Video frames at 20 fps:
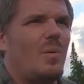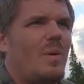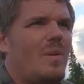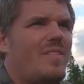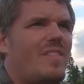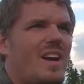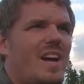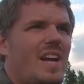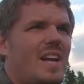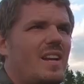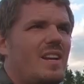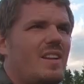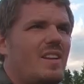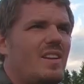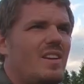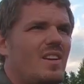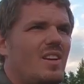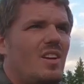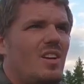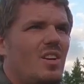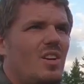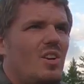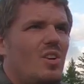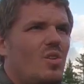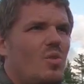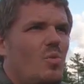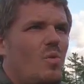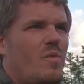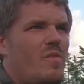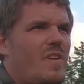right, we've got
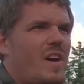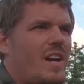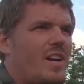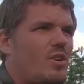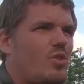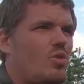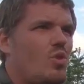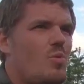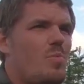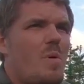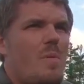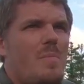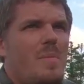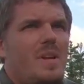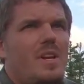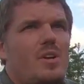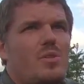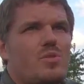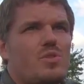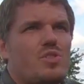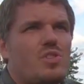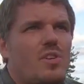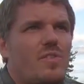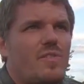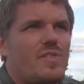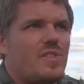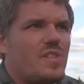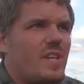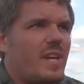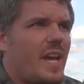a group of minnows
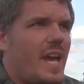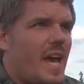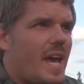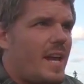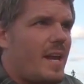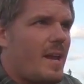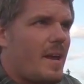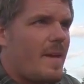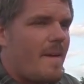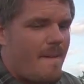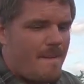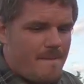surfacing ahead.